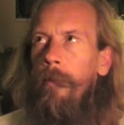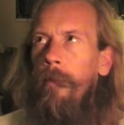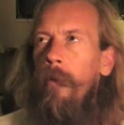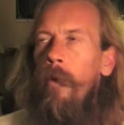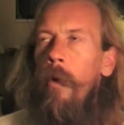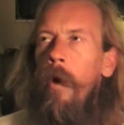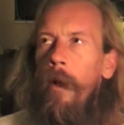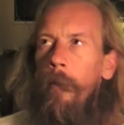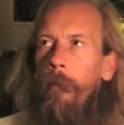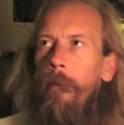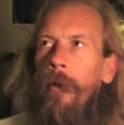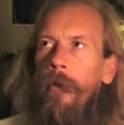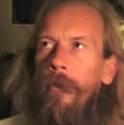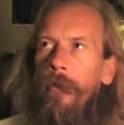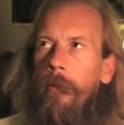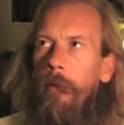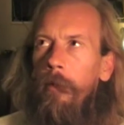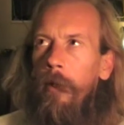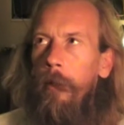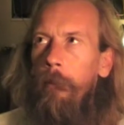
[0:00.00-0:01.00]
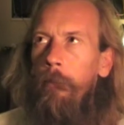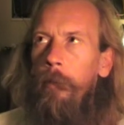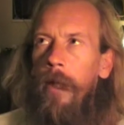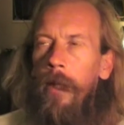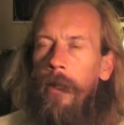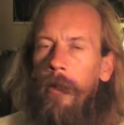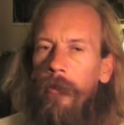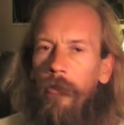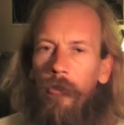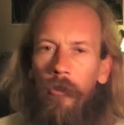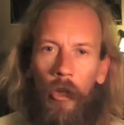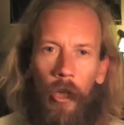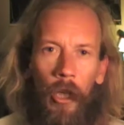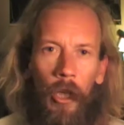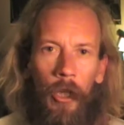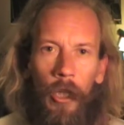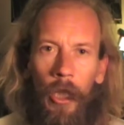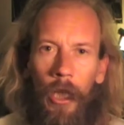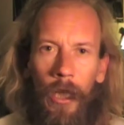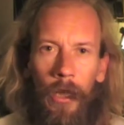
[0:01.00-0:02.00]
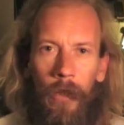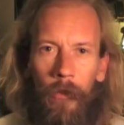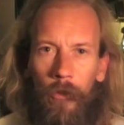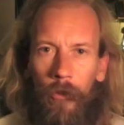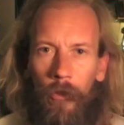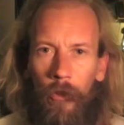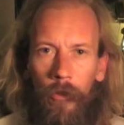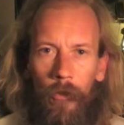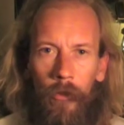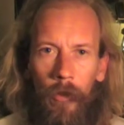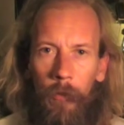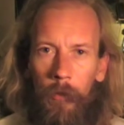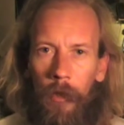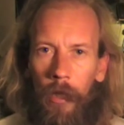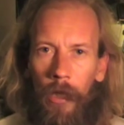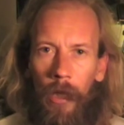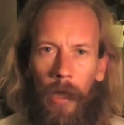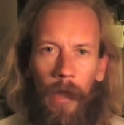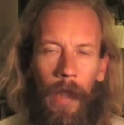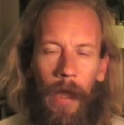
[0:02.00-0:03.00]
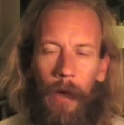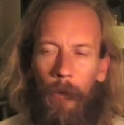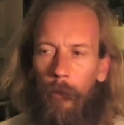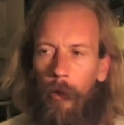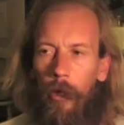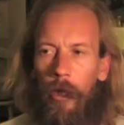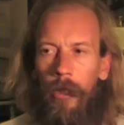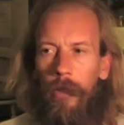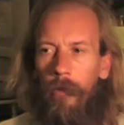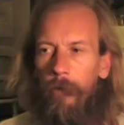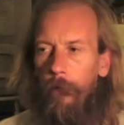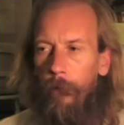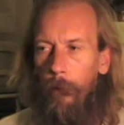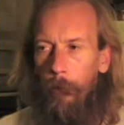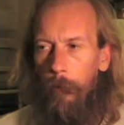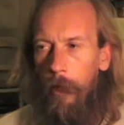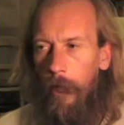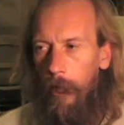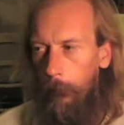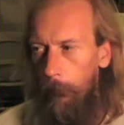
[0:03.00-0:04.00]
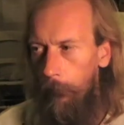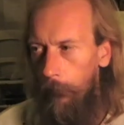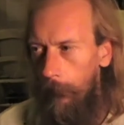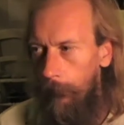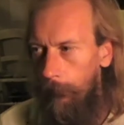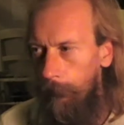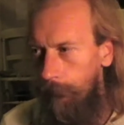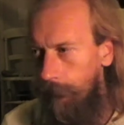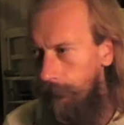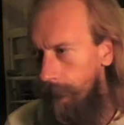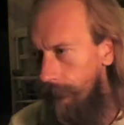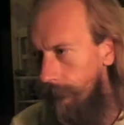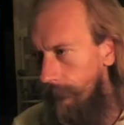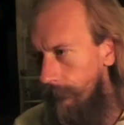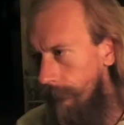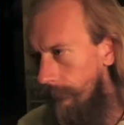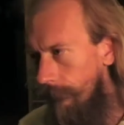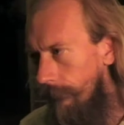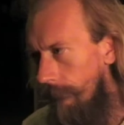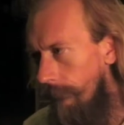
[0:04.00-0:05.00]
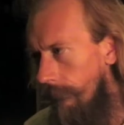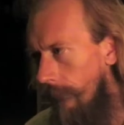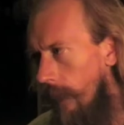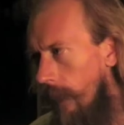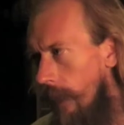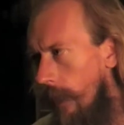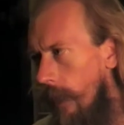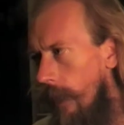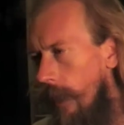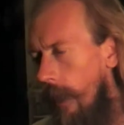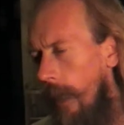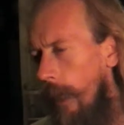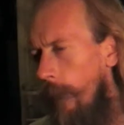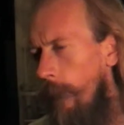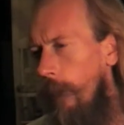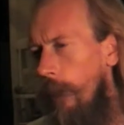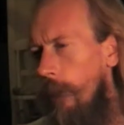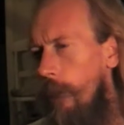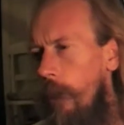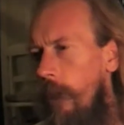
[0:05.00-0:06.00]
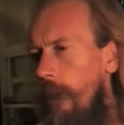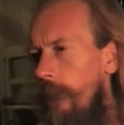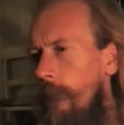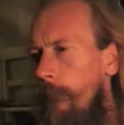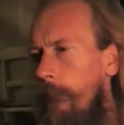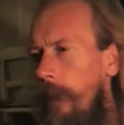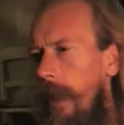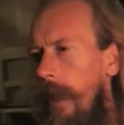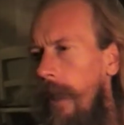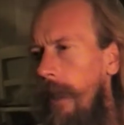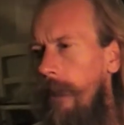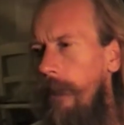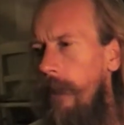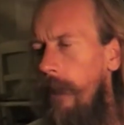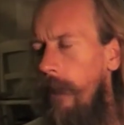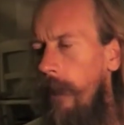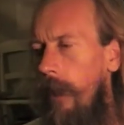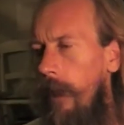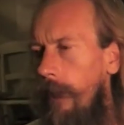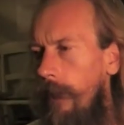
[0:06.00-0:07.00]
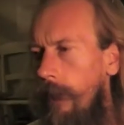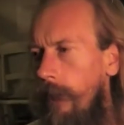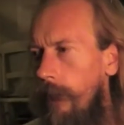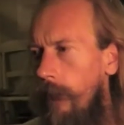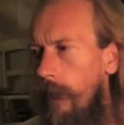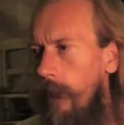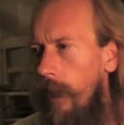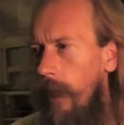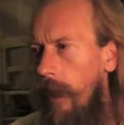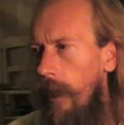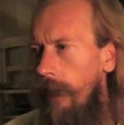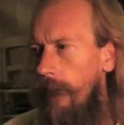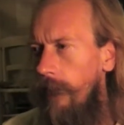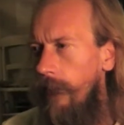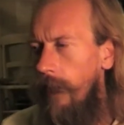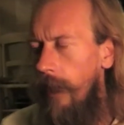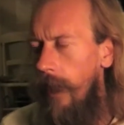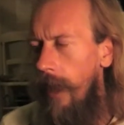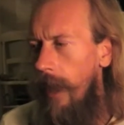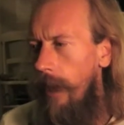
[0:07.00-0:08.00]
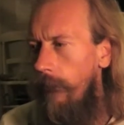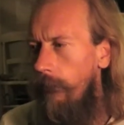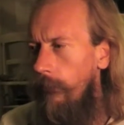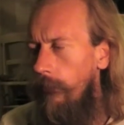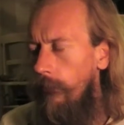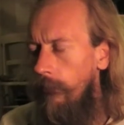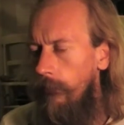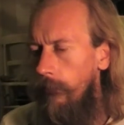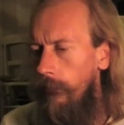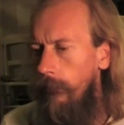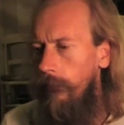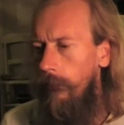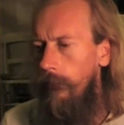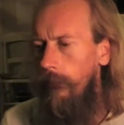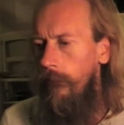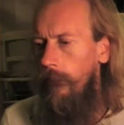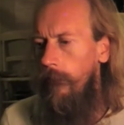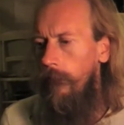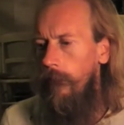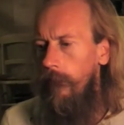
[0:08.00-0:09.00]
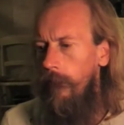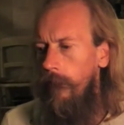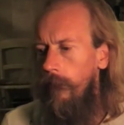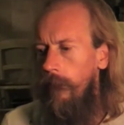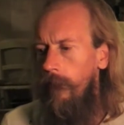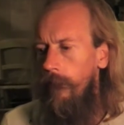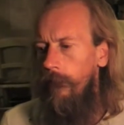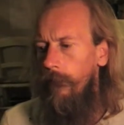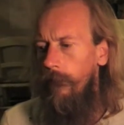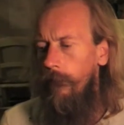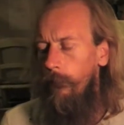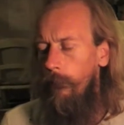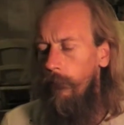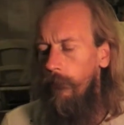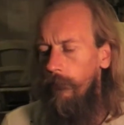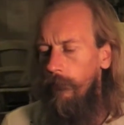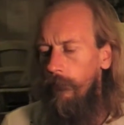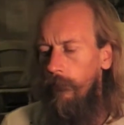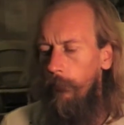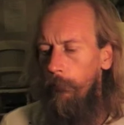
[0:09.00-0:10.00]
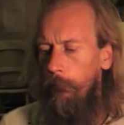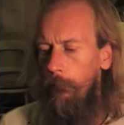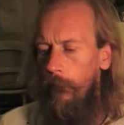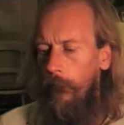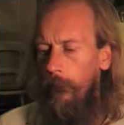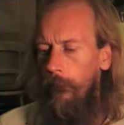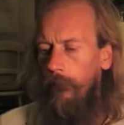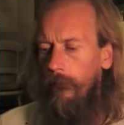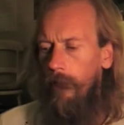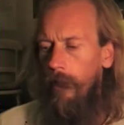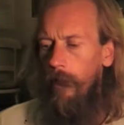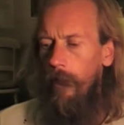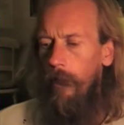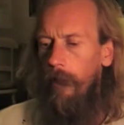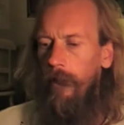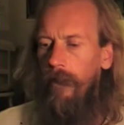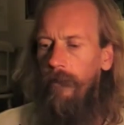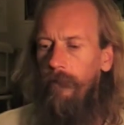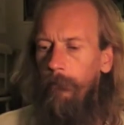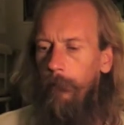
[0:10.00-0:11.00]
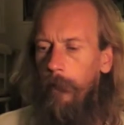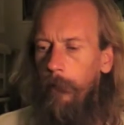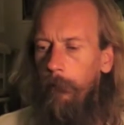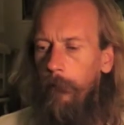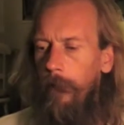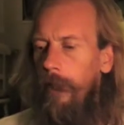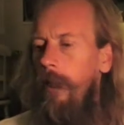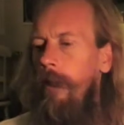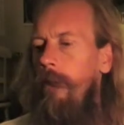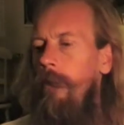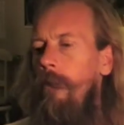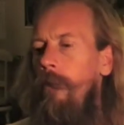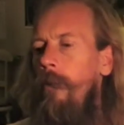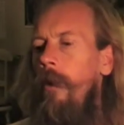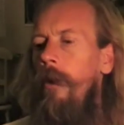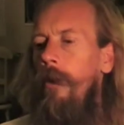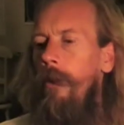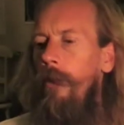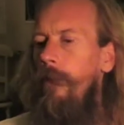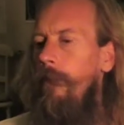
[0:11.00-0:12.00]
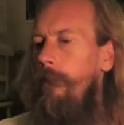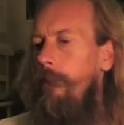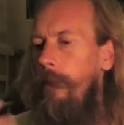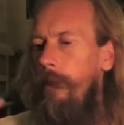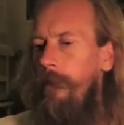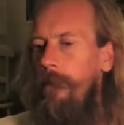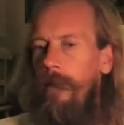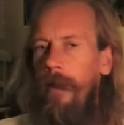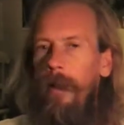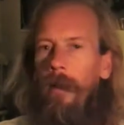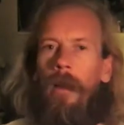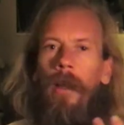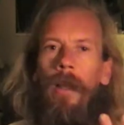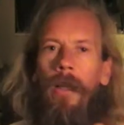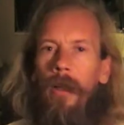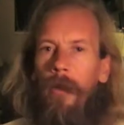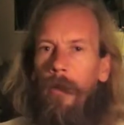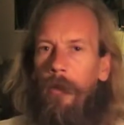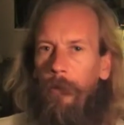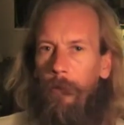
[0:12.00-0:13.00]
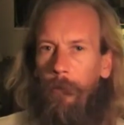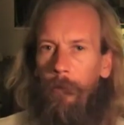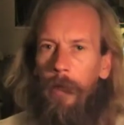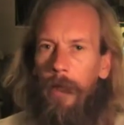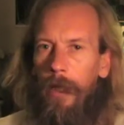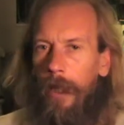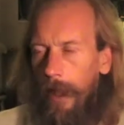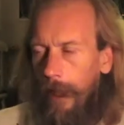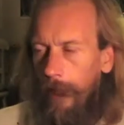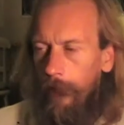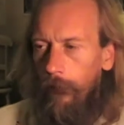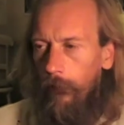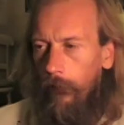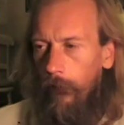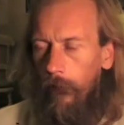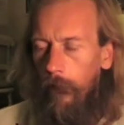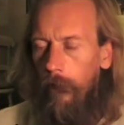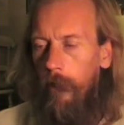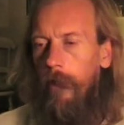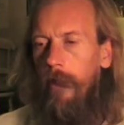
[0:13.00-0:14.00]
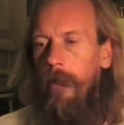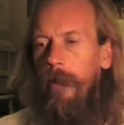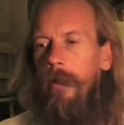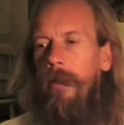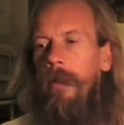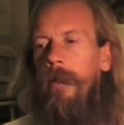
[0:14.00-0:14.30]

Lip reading: quite possibly been a journalist or something like that working for a paper. You know, I got into my head that I think the Herald or the Washington Post, I can't even remember now, one of them, I felt like I was being led to look